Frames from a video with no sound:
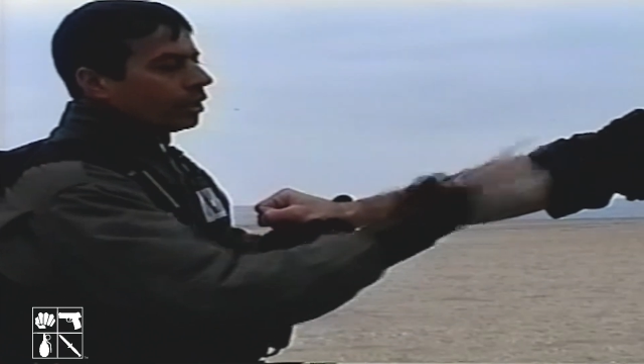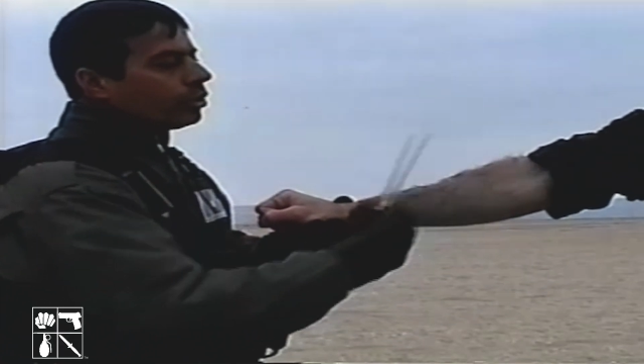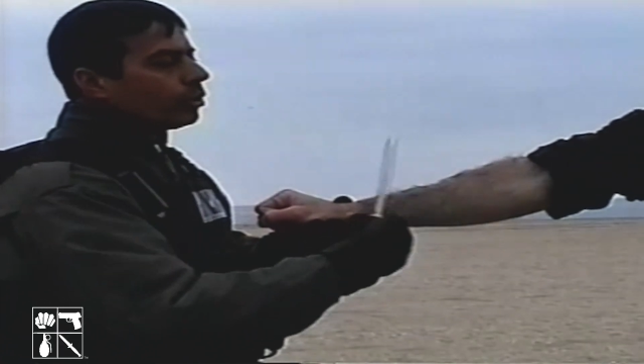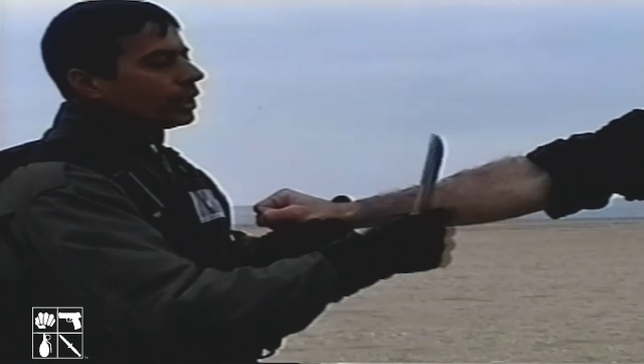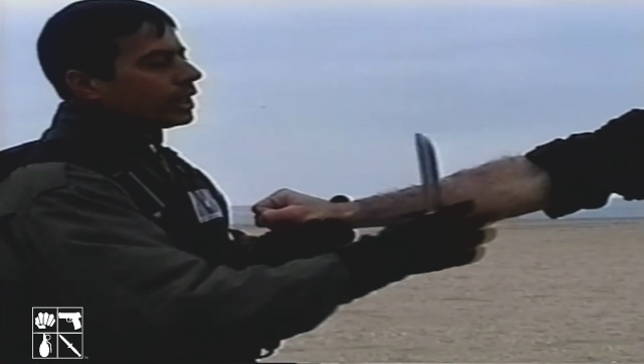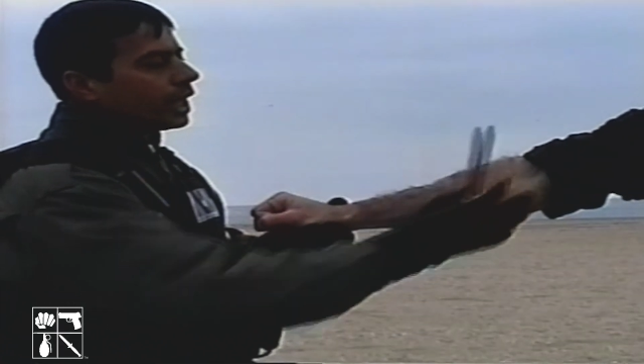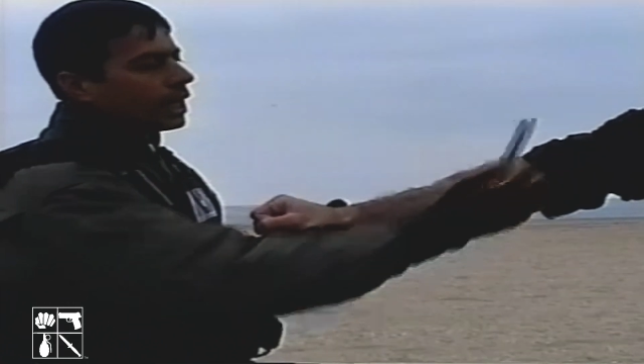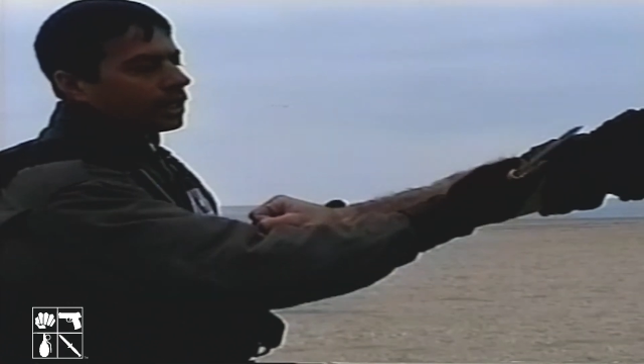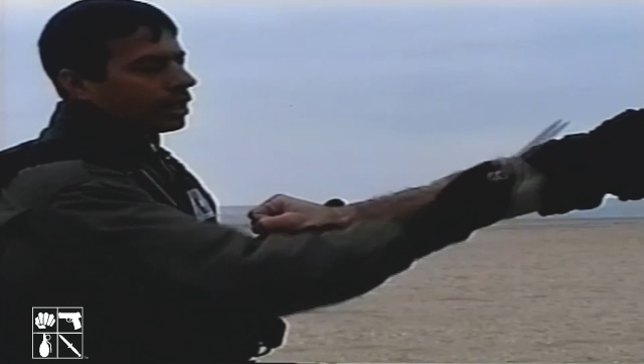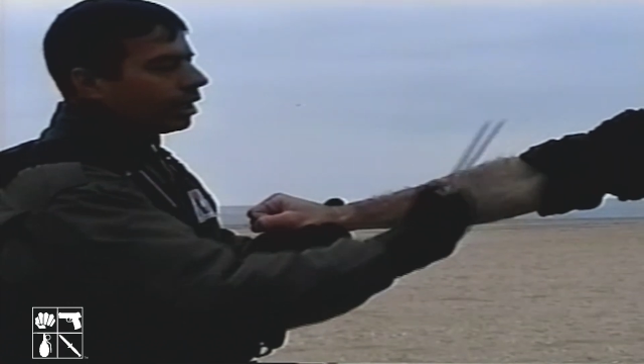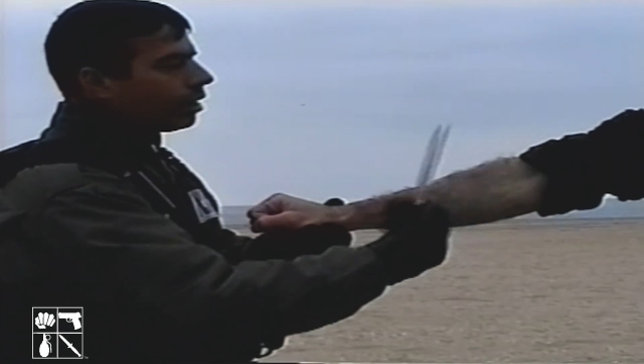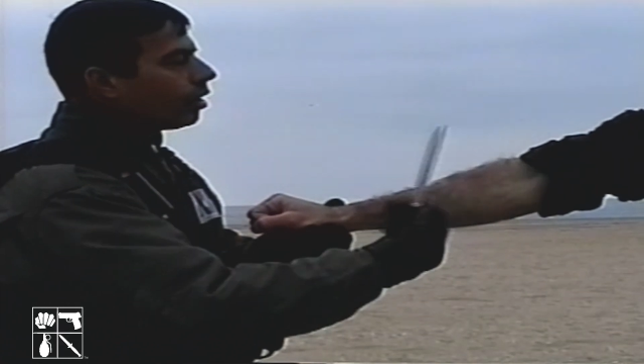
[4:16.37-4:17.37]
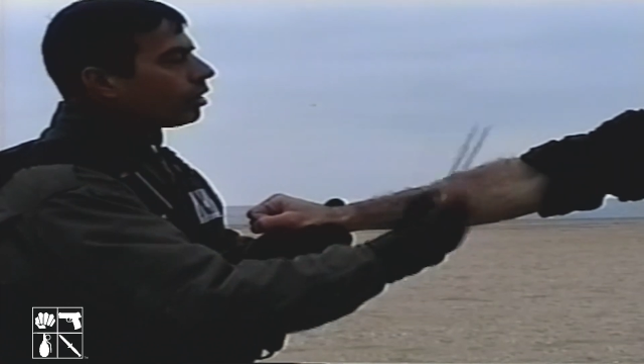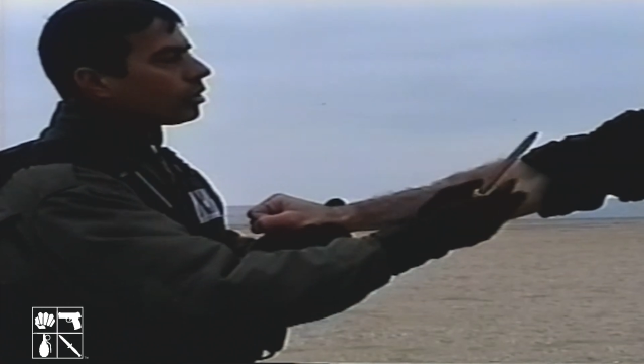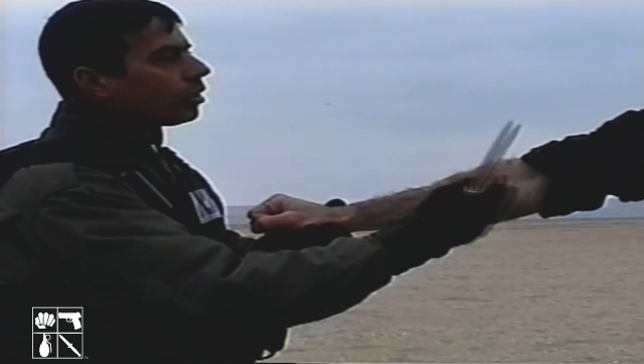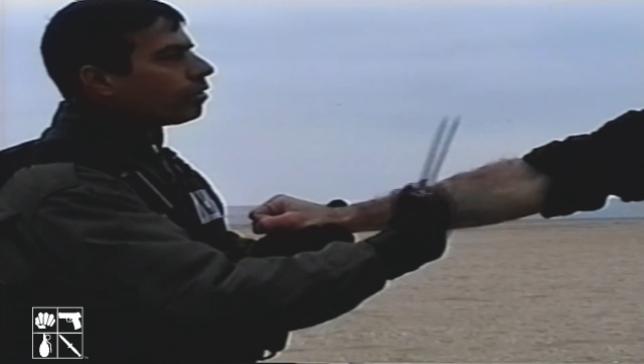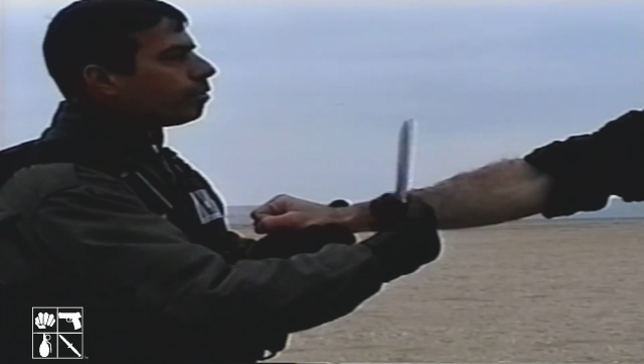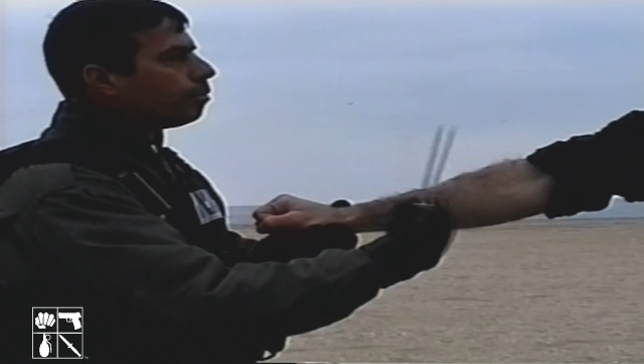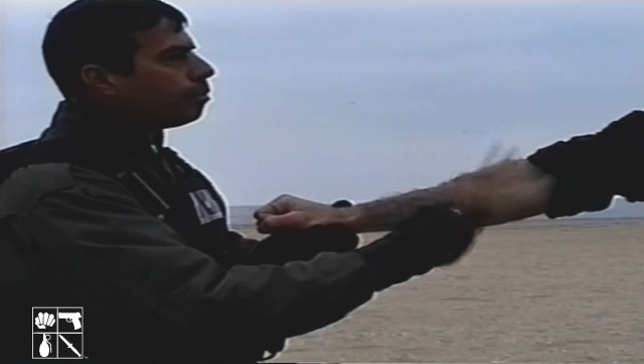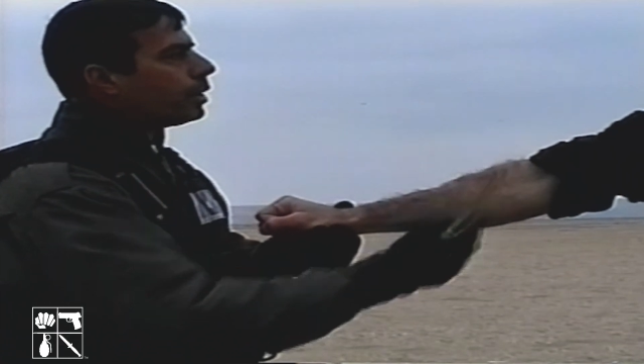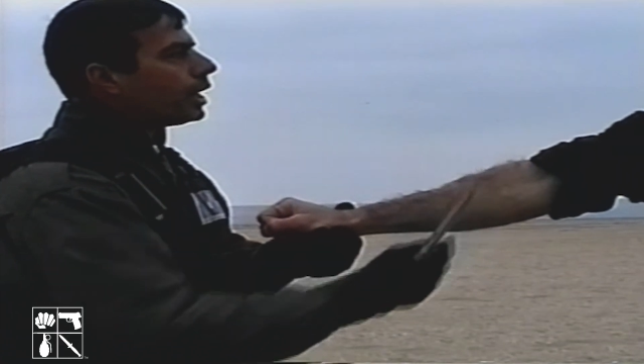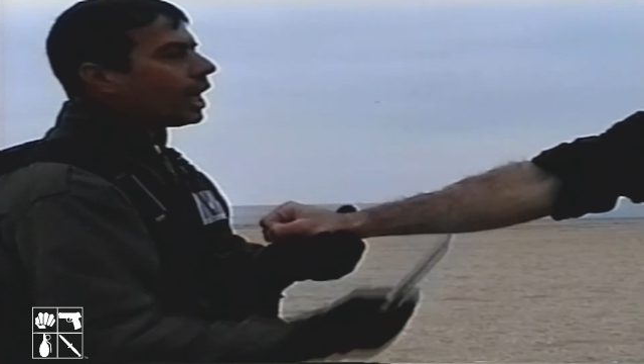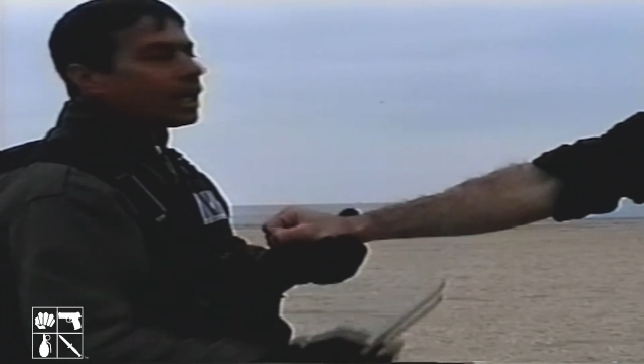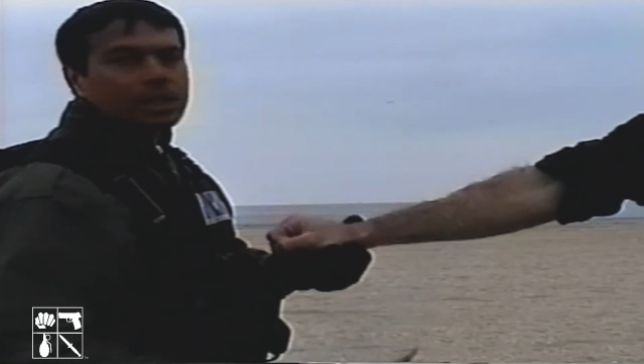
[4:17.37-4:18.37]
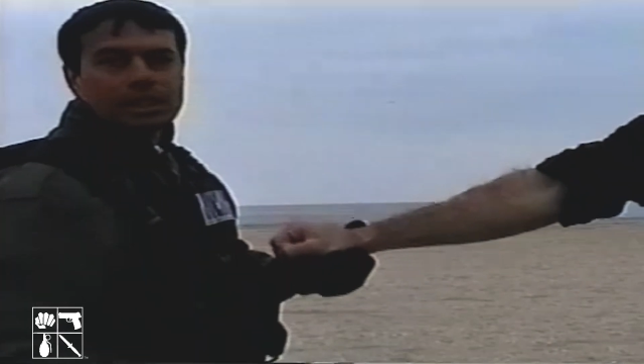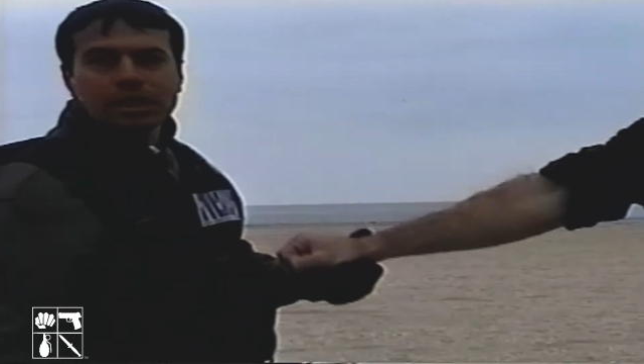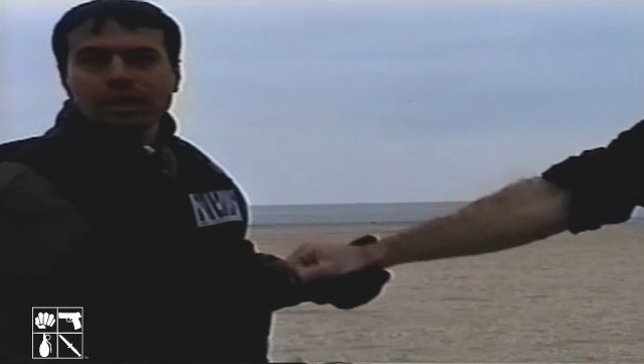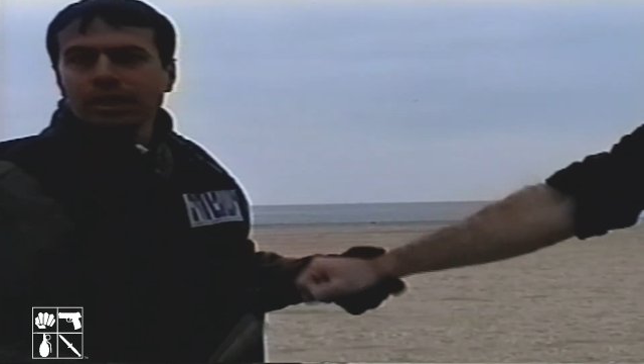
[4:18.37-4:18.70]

you will take a lot of blood